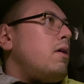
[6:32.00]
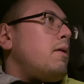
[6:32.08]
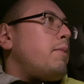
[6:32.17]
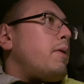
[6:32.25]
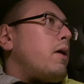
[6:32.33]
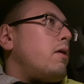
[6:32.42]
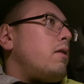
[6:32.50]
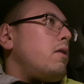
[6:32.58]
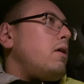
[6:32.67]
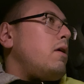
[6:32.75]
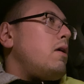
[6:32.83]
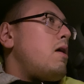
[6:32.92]

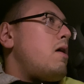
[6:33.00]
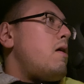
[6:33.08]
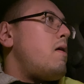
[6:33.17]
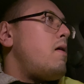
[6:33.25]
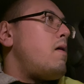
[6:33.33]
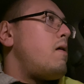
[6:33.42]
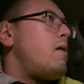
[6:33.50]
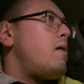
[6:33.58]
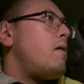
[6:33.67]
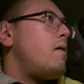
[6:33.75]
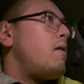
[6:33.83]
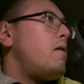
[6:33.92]
apparently,
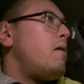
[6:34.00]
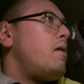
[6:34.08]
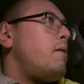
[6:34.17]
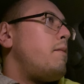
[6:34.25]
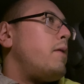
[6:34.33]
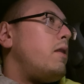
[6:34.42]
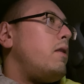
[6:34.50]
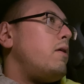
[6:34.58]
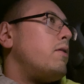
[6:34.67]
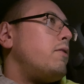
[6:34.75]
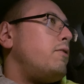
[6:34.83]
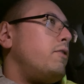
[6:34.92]
apparently
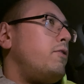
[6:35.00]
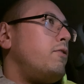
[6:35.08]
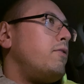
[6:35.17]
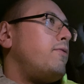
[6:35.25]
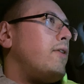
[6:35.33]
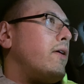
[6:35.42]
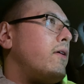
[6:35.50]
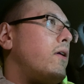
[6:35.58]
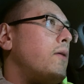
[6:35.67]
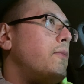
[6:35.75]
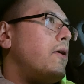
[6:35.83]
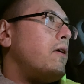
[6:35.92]
her sisters found out
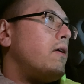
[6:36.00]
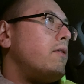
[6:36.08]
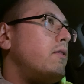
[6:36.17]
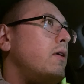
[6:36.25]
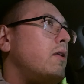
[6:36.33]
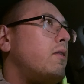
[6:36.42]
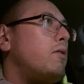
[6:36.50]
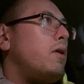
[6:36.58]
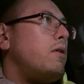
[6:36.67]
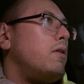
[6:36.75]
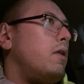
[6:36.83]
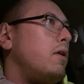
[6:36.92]
about us, and they
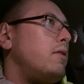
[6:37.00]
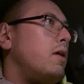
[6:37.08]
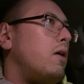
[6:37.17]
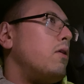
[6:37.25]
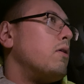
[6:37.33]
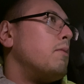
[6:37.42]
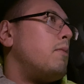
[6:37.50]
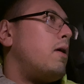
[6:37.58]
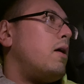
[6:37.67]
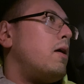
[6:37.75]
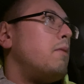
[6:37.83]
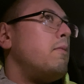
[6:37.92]
threatened to like tell her
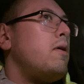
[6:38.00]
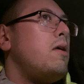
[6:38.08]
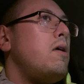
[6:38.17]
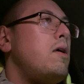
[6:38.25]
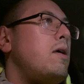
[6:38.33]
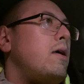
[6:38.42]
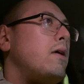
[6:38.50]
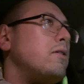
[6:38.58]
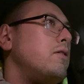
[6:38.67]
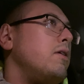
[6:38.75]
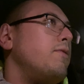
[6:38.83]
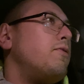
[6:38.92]
mom, and
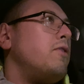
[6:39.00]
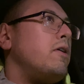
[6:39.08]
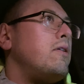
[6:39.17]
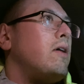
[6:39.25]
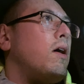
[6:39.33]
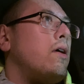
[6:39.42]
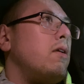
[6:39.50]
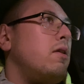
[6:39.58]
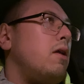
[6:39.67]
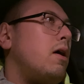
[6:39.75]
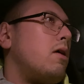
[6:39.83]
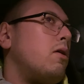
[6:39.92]
she freaked out. And in
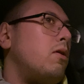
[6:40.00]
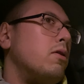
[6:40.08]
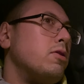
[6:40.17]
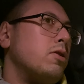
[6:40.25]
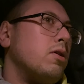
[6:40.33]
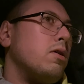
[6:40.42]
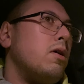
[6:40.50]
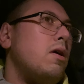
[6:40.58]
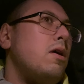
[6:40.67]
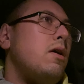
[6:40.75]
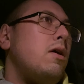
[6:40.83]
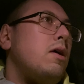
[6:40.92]
that culture,
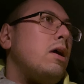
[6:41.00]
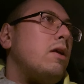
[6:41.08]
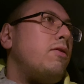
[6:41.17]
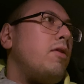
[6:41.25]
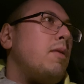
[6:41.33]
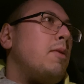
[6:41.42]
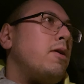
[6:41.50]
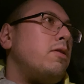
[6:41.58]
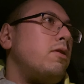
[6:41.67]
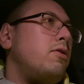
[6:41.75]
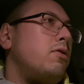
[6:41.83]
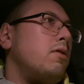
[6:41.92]
it's very much
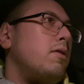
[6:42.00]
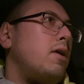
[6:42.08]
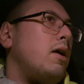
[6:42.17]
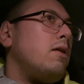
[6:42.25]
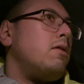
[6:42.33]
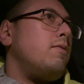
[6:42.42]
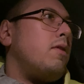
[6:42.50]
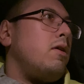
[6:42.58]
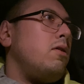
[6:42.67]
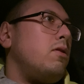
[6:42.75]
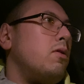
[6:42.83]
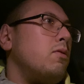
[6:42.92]
this sort of case of like
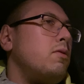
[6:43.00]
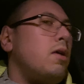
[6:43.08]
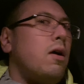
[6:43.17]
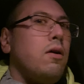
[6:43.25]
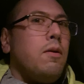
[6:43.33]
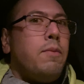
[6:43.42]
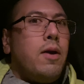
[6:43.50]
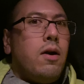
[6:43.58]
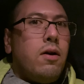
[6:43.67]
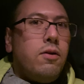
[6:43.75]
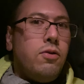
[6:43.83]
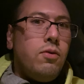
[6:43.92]
you don't tell your
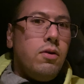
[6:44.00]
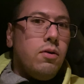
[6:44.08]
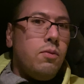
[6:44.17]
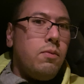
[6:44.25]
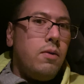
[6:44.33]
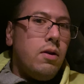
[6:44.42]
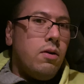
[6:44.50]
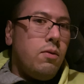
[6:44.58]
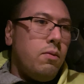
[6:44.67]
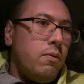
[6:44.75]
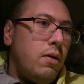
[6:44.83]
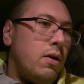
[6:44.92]
parents who you're in
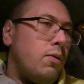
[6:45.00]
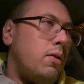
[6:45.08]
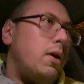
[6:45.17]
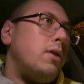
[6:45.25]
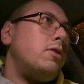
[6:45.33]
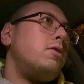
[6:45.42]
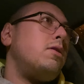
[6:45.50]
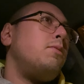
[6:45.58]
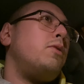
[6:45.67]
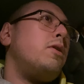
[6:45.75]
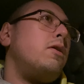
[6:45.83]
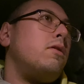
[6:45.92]
a relationship
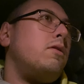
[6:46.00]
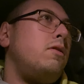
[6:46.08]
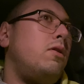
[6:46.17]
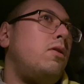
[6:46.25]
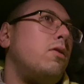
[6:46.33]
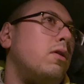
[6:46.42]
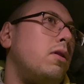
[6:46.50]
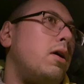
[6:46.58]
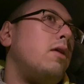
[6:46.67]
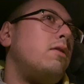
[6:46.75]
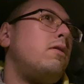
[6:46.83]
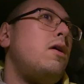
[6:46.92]
with until or
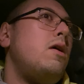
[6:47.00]
unless